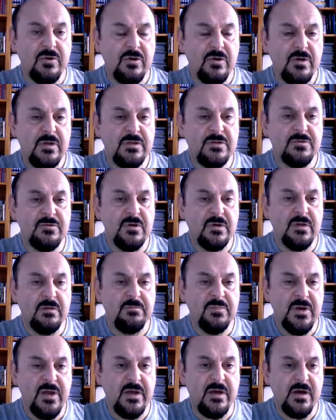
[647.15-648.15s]
It's gonna
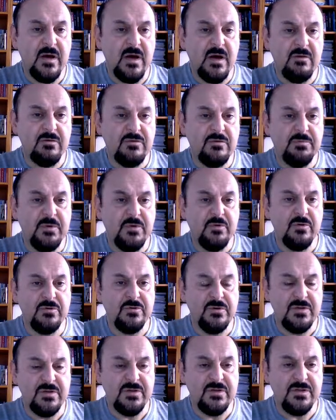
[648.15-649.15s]
break out because
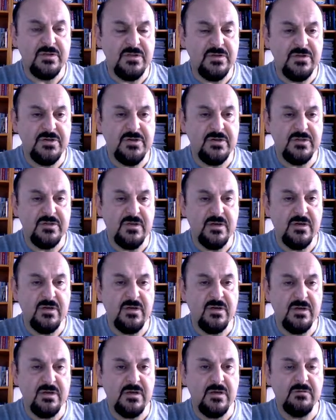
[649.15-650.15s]
this condition
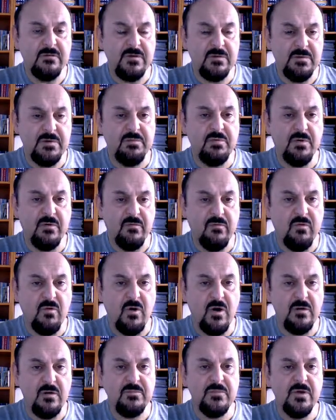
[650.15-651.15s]
will be
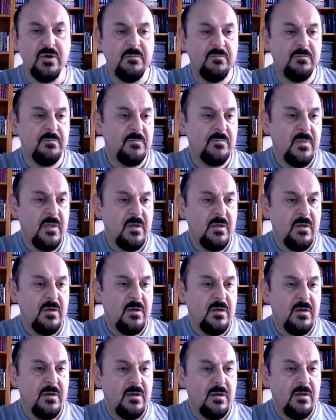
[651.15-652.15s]
performed.
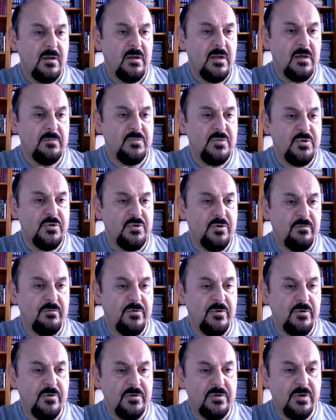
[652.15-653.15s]
Let me show
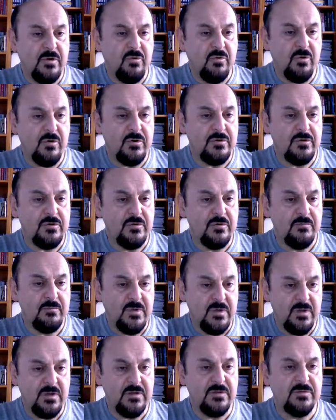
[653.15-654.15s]
you the code,
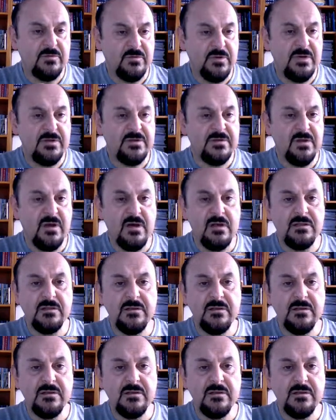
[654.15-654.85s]
the result.